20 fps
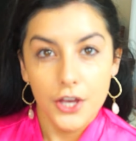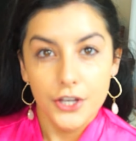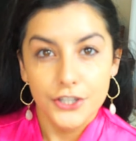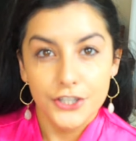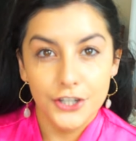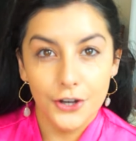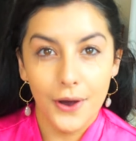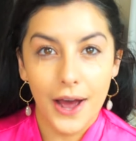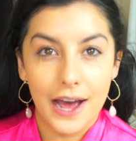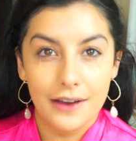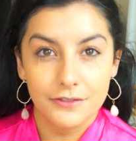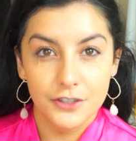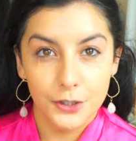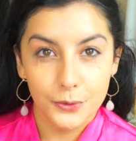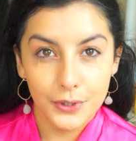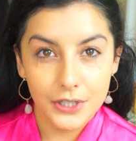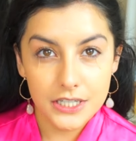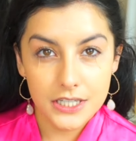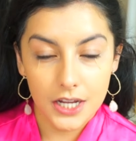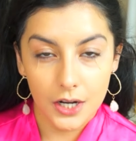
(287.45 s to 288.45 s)
So after
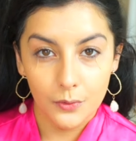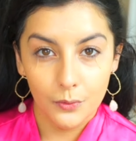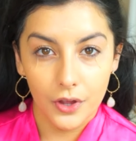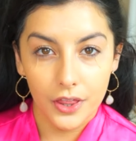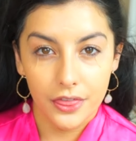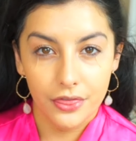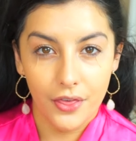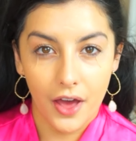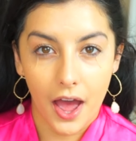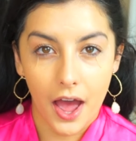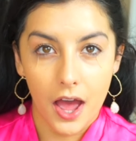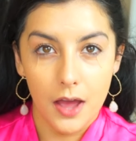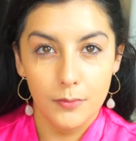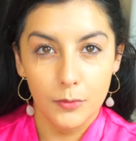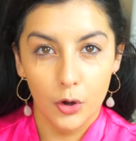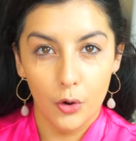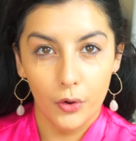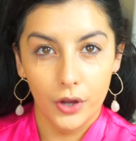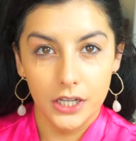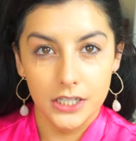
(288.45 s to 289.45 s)
we're done with that,
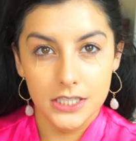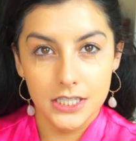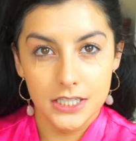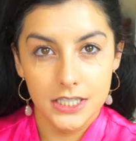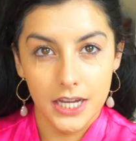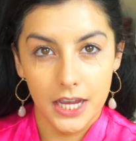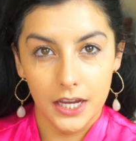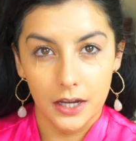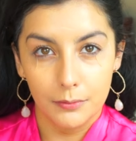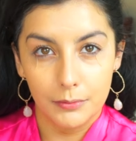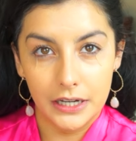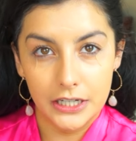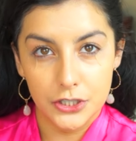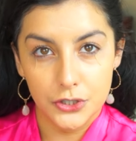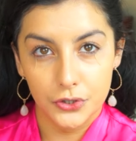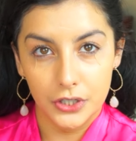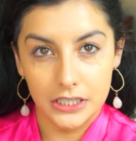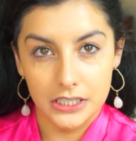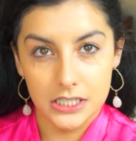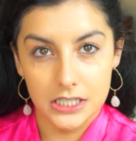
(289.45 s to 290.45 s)
I'm going to take my
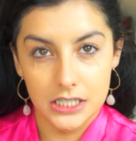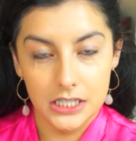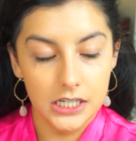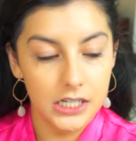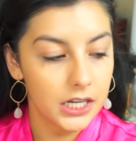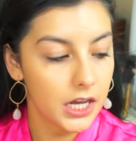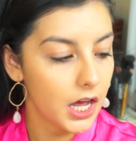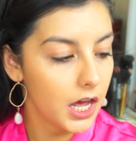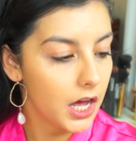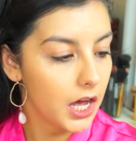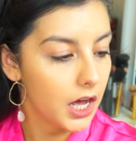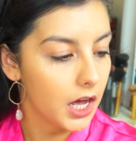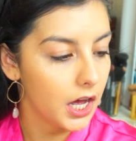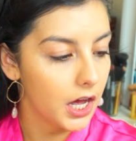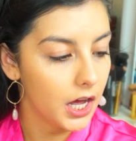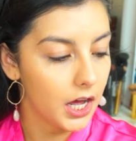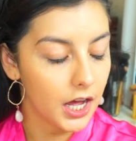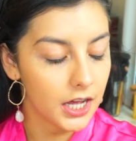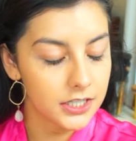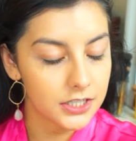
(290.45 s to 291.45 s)
trusty
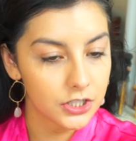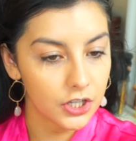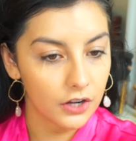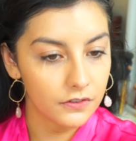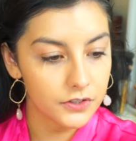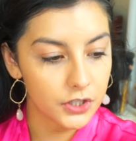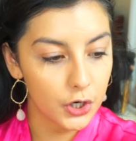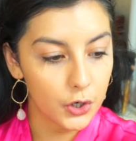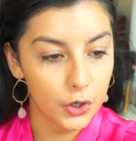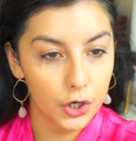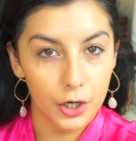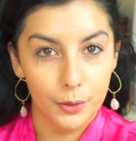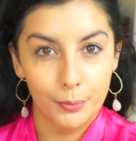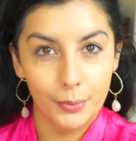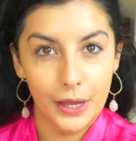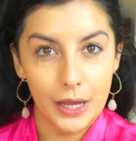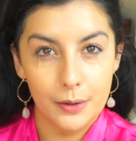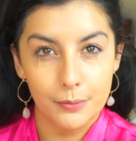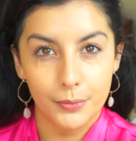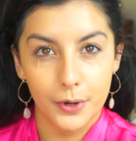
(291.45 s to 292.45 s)
Soft Ochre
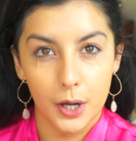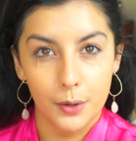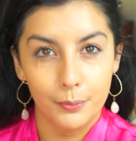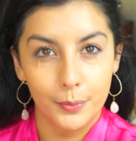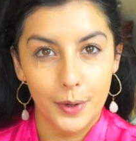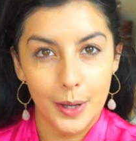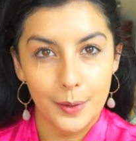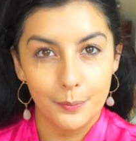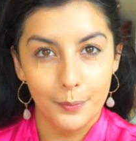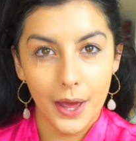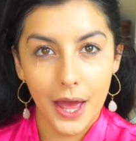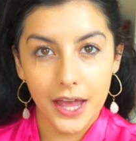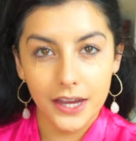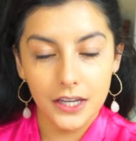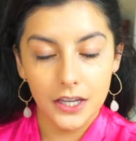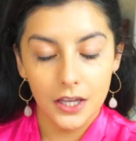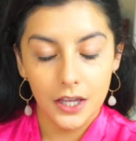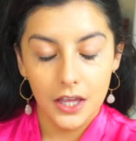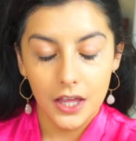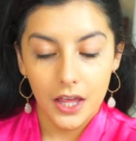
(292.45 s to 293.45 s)
Paint Pot by
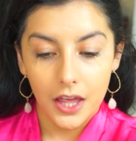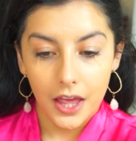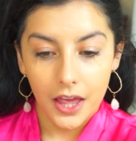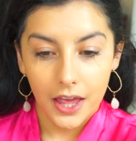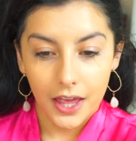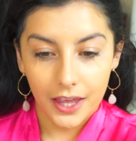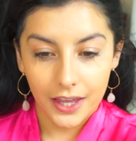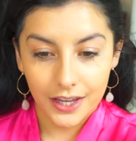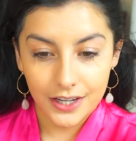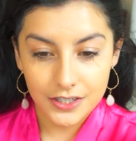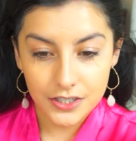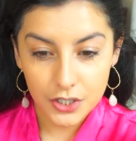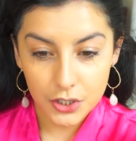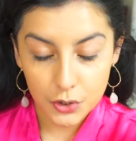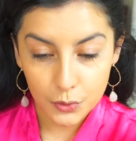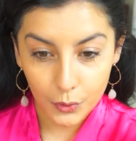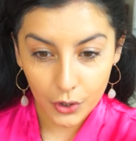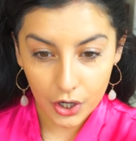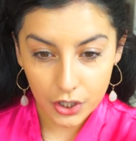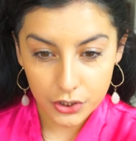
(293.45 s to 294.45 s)
MAC, And
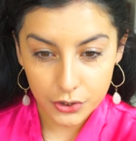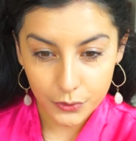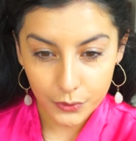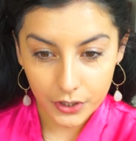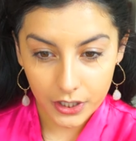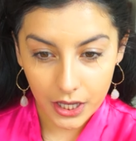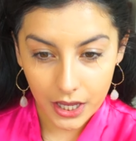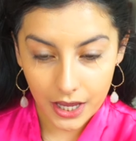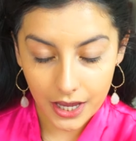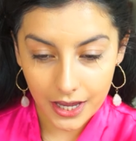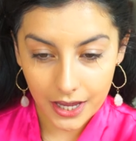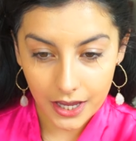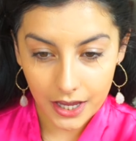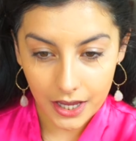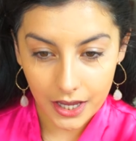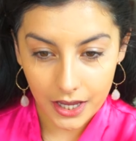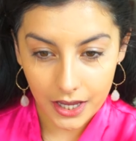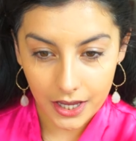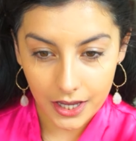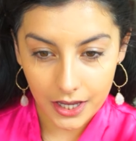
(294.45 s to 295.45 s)
since we are doing
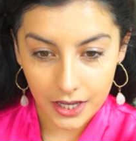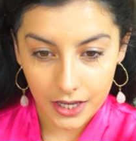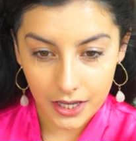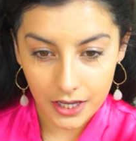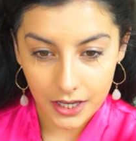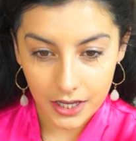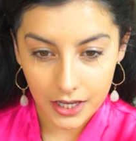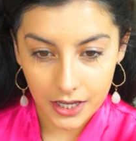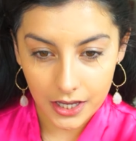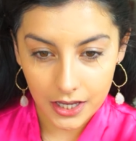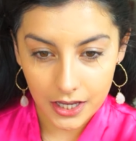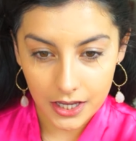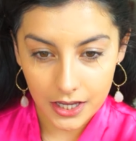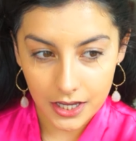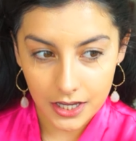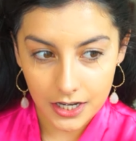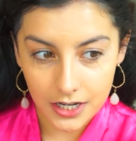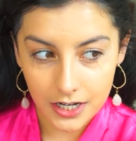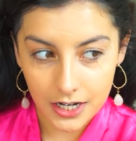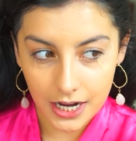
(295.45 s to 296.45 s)

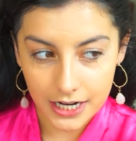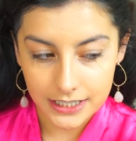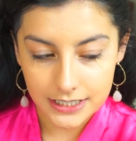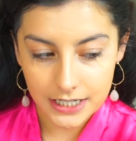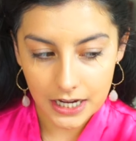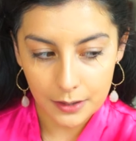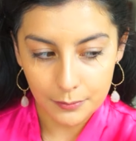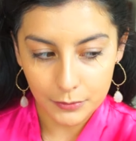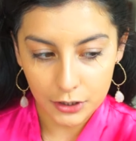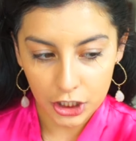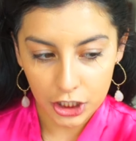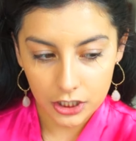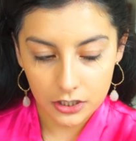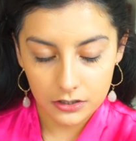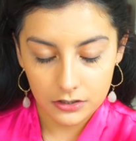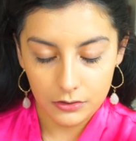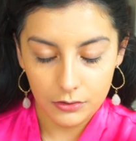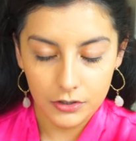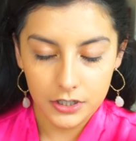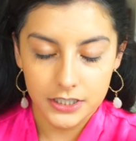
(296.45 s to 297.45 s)
a nighttime
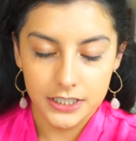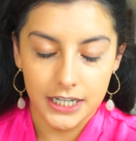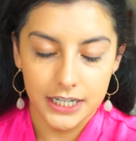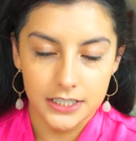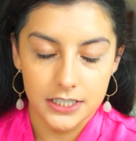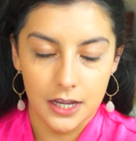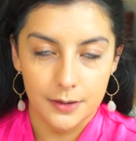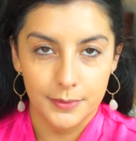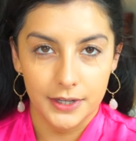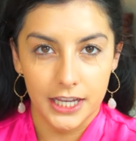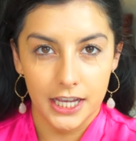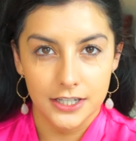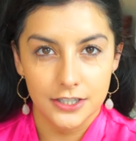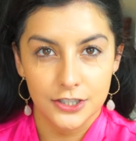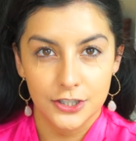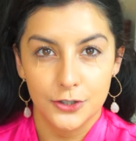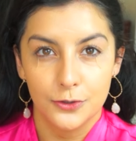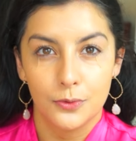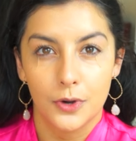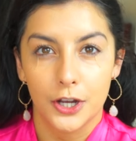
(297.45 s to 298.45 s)
look, or daytime I
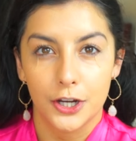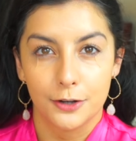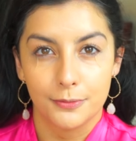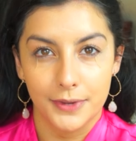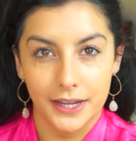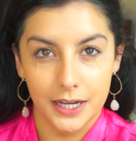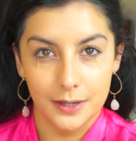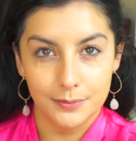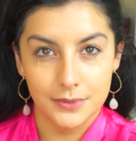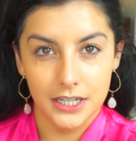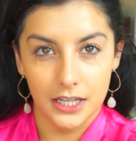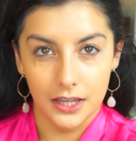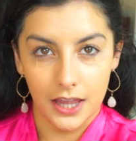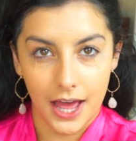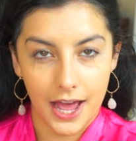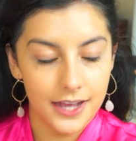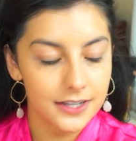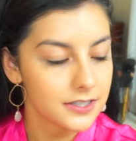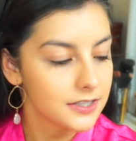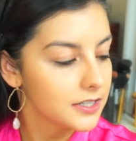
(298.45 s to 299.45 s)
guess, you want your makeup to
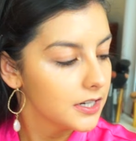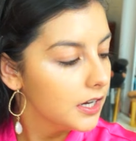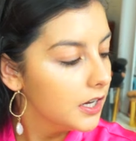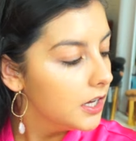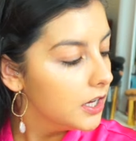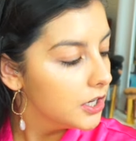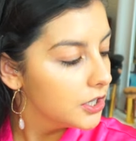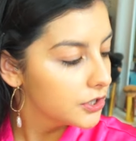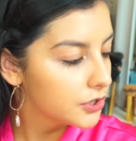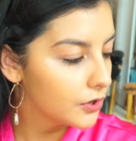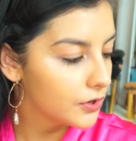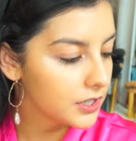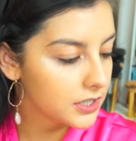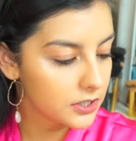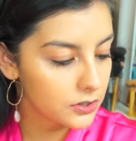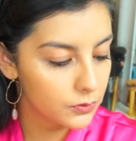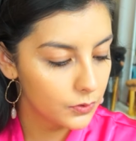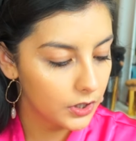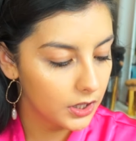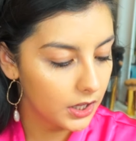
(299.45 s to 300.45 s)
last. So this
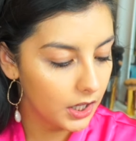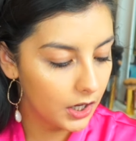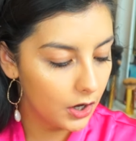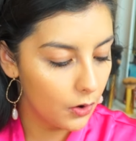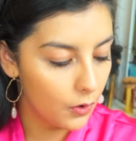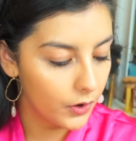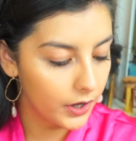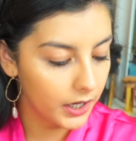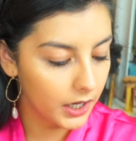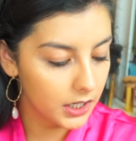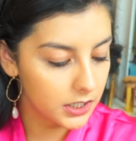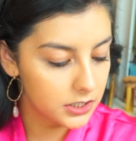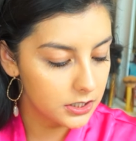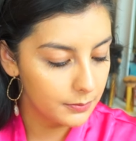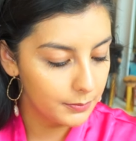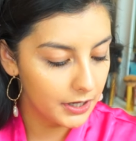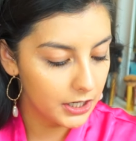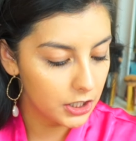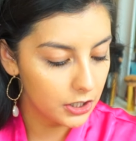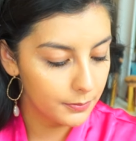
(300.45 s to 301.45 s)
is really going to
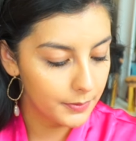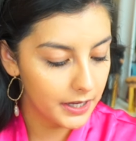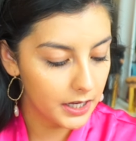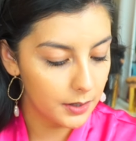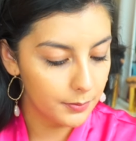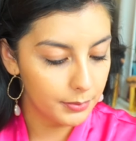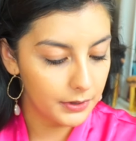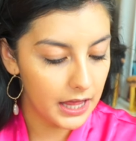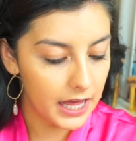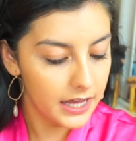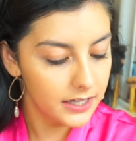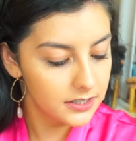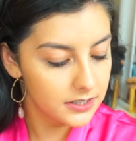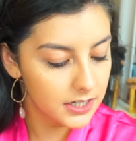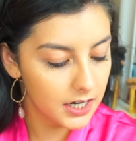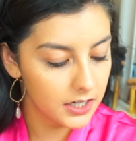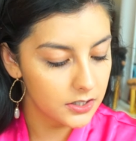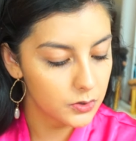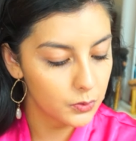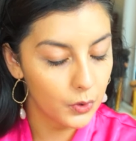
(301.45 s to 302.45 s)
make your makeup last,
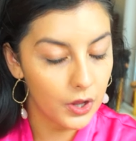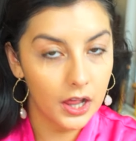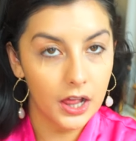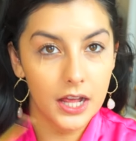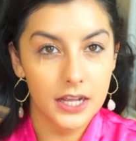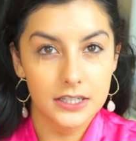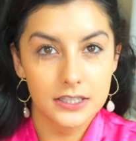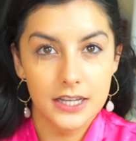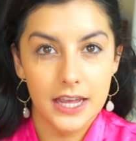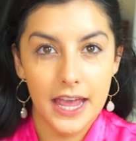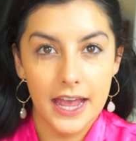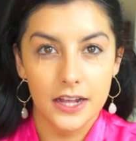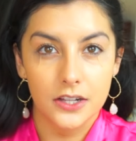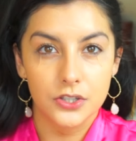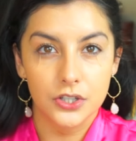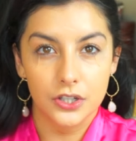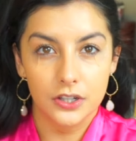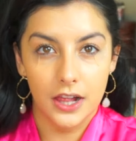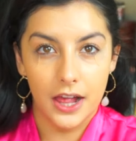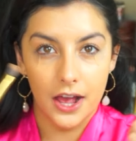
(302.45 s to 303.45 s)
as well as
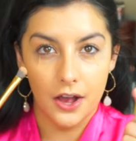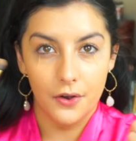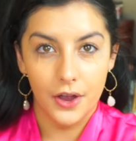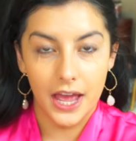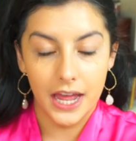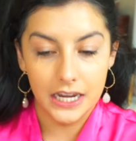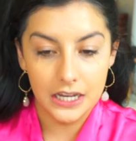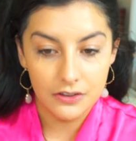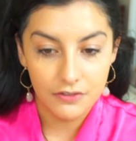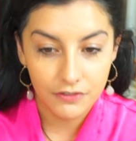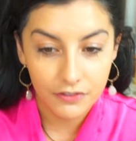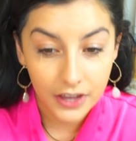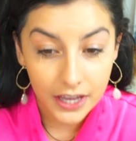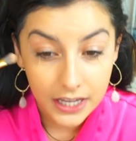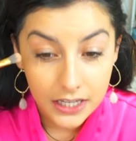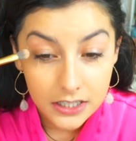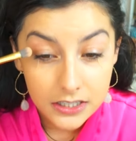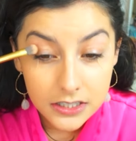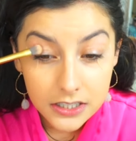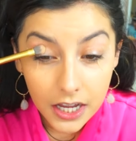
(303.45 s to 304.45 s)
cancel out any
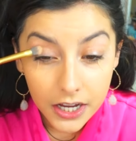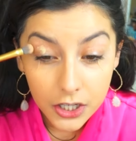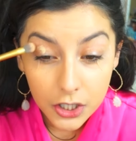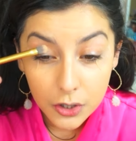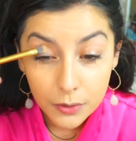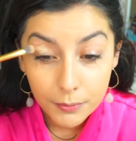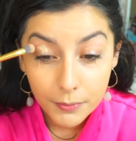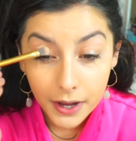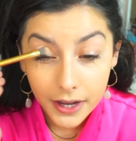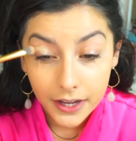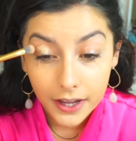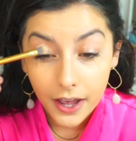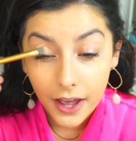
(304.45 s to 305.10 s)
veins that you might